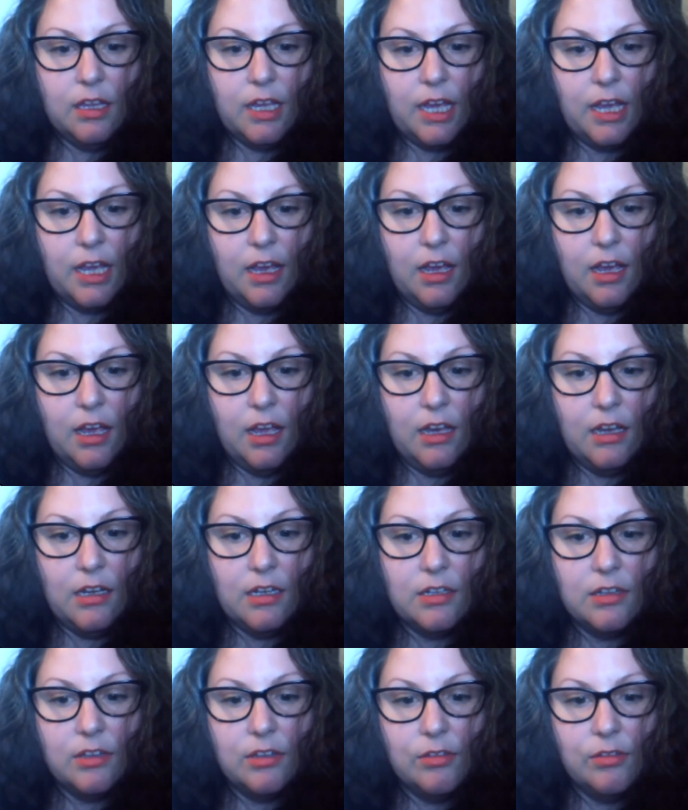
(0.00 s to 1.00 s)

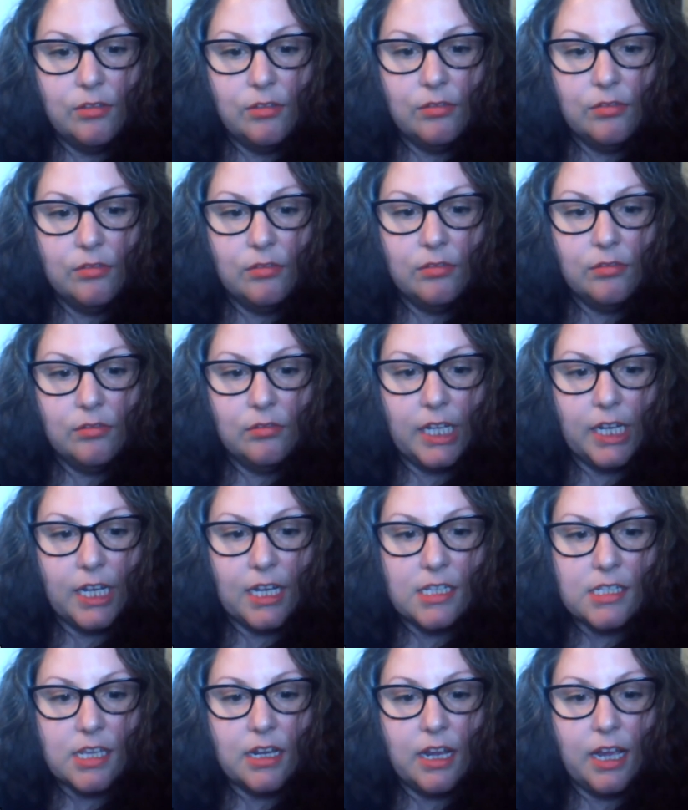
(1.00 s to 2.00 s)
And like
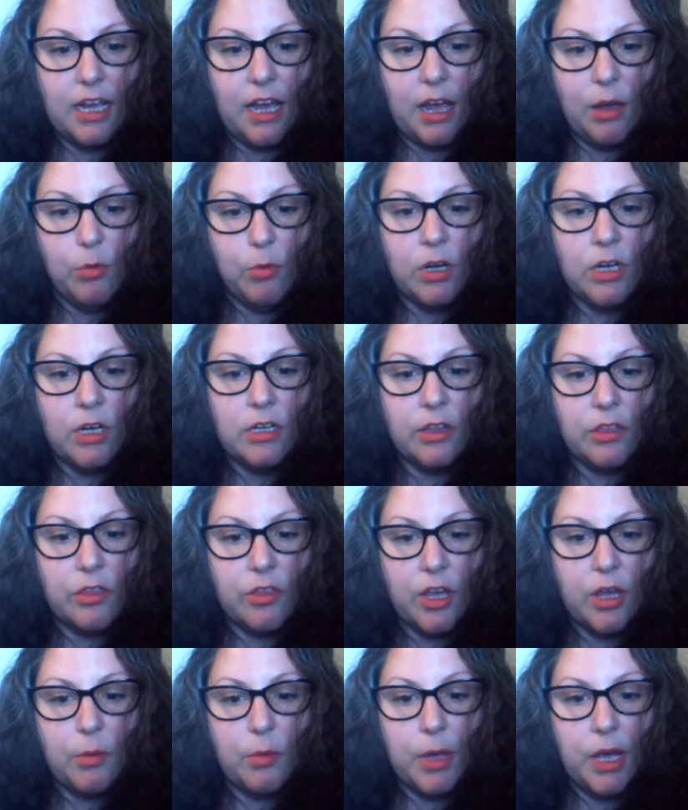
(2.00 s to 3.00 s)
I said, I, I wanted to
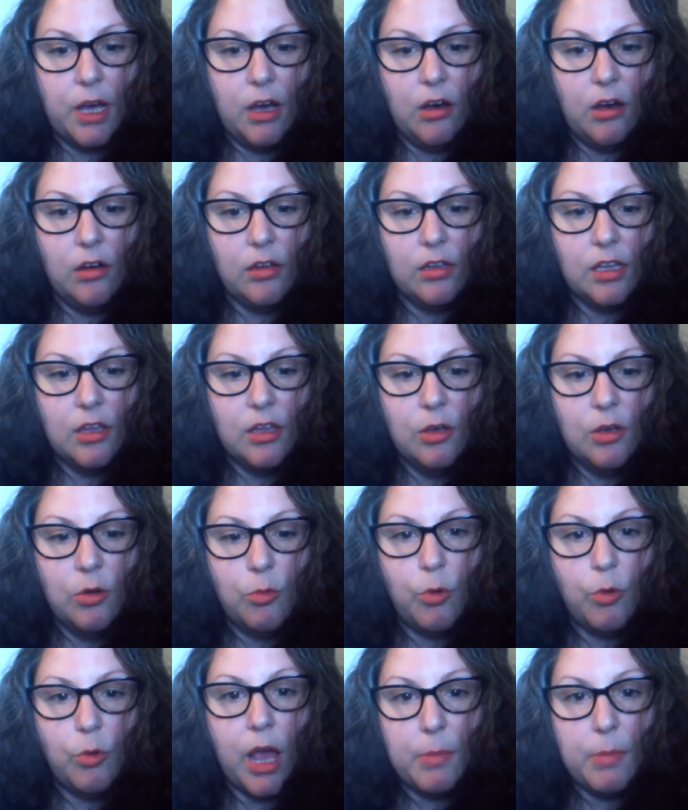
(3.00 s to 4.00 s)
think about
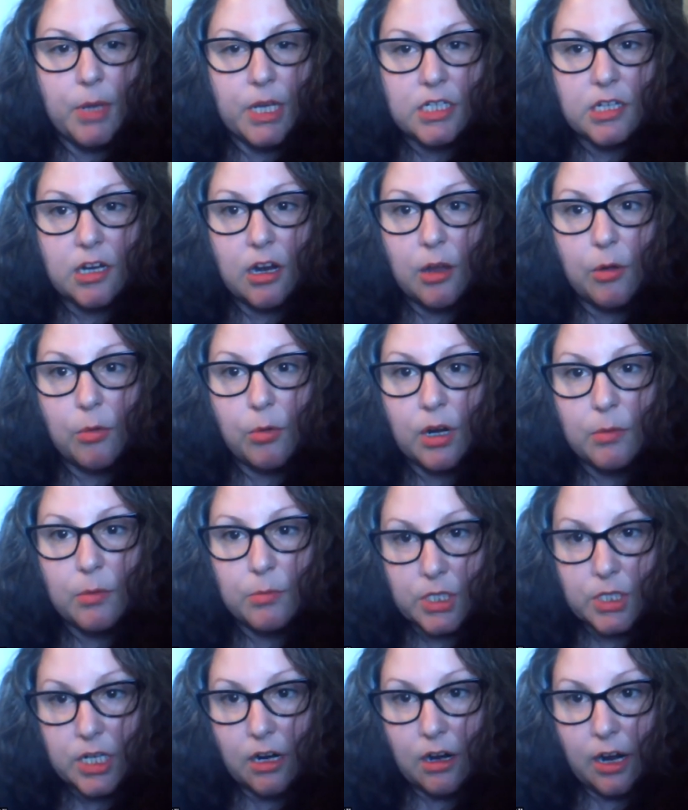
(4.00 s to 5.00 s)
why am I sharing what
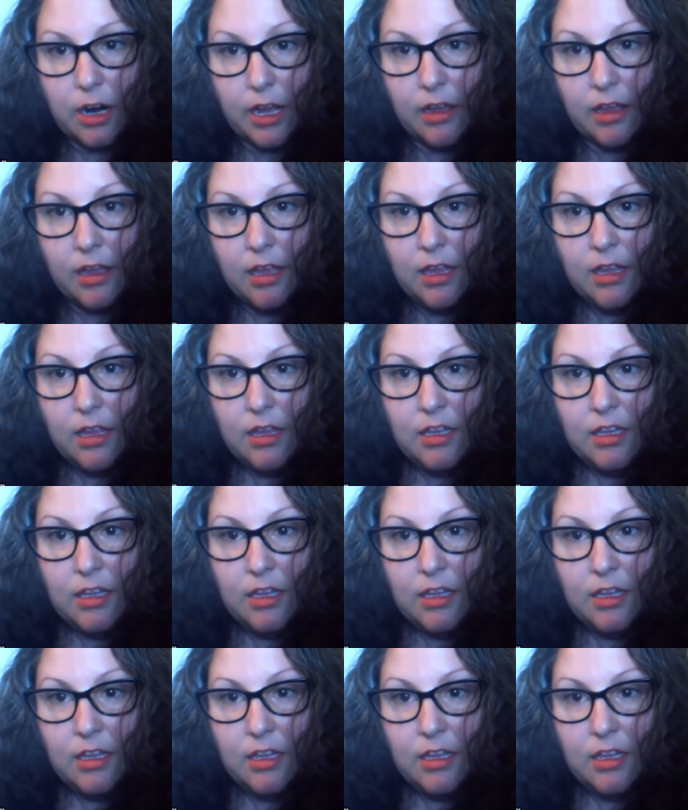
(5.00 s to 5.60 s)
I'm sharing?